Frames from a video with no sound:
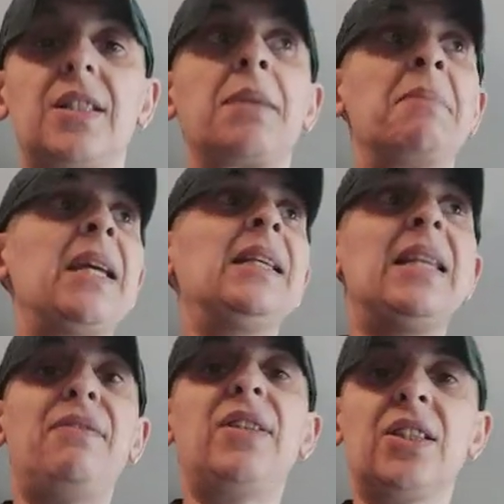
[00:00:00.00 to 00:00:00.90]
To me,
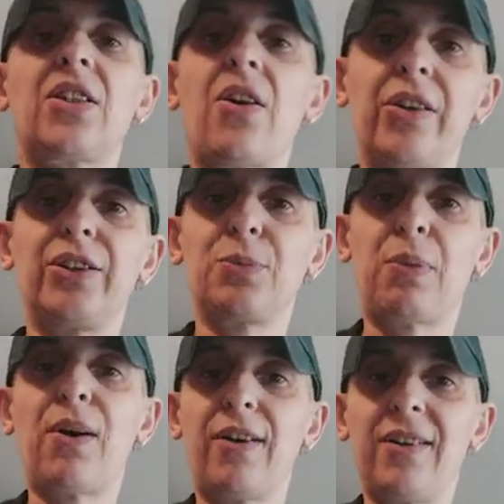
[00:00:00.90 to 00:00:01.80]
living is the hardest
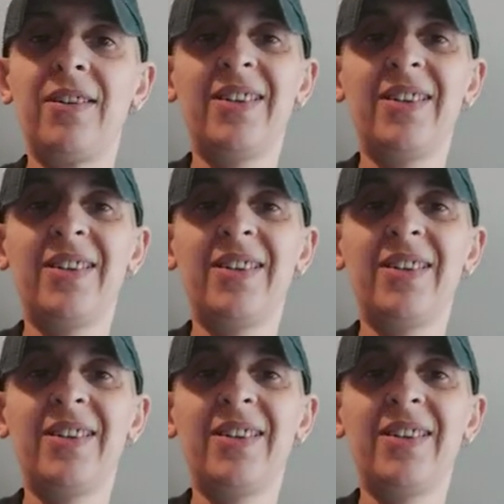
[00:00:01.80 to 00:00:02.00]
part.